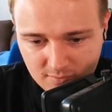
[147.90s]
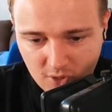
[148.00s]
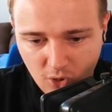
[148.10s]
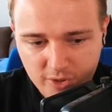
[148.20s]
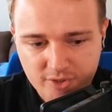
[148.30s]

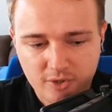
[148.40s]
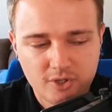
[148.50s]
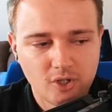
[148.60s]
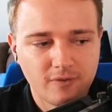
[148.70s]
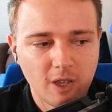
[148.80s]
lots of good
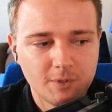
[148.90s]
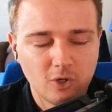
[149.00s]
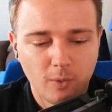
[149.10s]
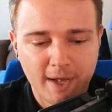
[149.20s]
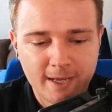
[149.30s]
stuff coming your
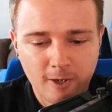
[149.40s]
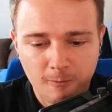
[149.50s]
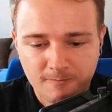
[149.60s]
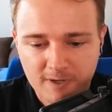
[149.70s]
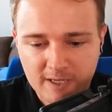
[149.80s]
way,
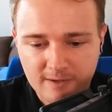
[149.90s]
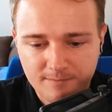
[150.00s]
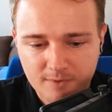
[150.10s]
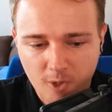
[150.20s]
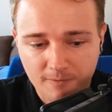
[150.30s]
hopefully
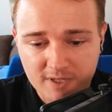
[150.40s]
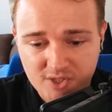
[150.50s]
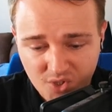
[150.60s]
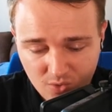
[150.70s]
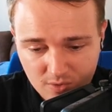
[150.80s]

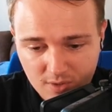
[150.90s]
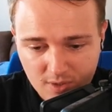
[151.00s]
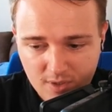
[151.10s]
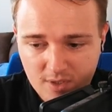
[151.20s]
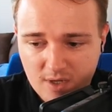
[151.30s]
soon.
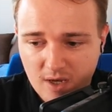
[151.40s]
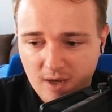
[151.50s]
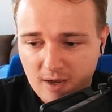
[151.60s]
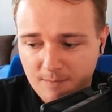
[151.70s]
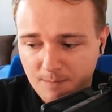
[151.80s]

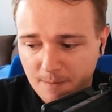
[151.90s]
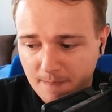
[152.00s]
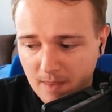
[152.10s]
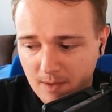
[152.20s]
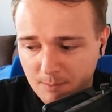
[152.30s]

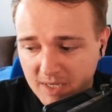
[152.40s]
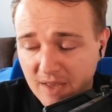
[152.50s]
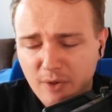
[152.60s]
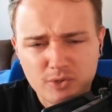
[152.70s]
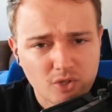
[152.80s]
But yeah,
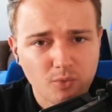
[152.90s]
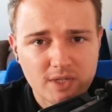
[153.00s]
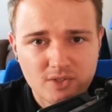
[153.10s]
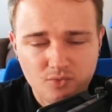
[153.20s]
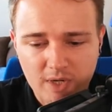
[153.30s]
those are the
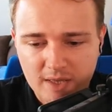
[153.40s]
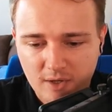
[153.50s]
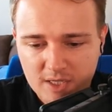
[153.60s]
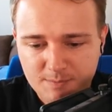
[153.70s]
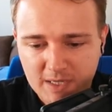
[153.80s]
reasons really that
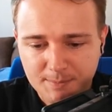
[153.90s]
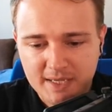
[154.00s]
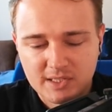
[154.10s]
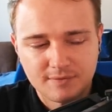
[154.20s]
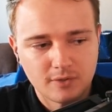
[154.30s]
it's been a
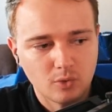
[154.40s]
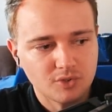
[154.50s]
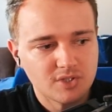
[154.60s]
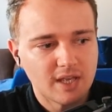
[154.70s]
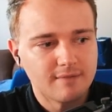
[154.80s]
bit difficult
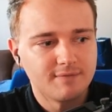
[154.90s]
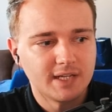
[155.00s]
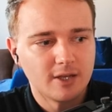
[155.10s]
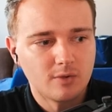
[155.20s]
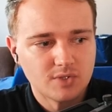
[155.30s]
to get
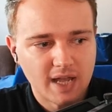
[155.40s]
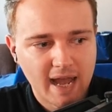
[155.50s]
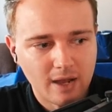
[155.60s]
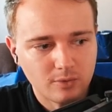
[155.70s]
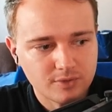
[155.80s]
videos
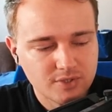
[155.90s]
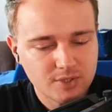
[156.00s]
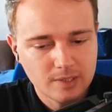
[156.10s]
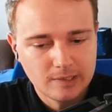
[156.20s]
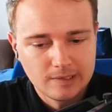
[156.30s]
out.
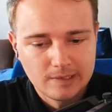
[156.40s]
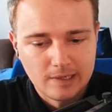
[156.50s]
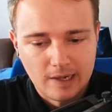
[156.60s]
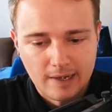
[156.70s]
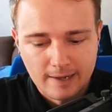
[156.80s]

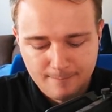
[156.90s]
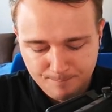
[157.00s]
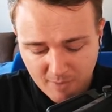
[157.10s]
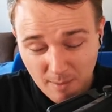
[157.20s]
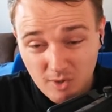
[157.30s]

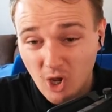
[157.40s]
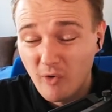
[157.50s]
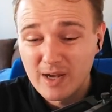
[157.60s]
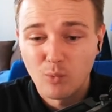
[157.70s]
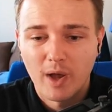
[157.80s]
I'm
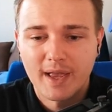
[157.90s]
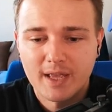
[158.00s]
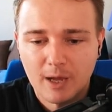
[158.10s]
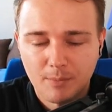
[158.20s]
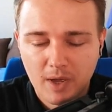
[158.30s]
currently weighing
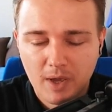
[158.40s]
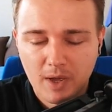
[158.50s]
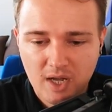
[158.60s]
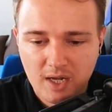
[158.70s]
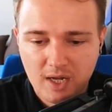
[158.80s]
up
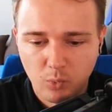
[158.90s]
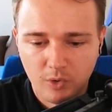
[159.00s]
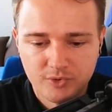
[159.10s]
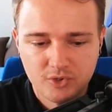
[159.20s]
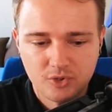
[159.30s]
exactly what
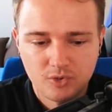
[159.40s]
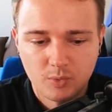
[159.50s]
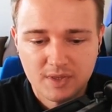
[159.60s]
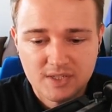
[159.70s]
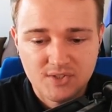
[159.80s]
to do
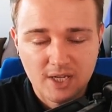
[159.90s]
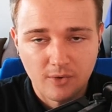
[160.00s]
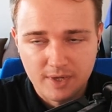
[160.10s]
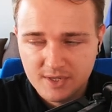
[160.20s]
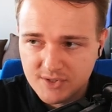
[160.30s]
with this
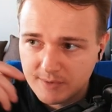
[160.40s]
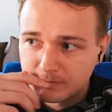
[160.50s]
series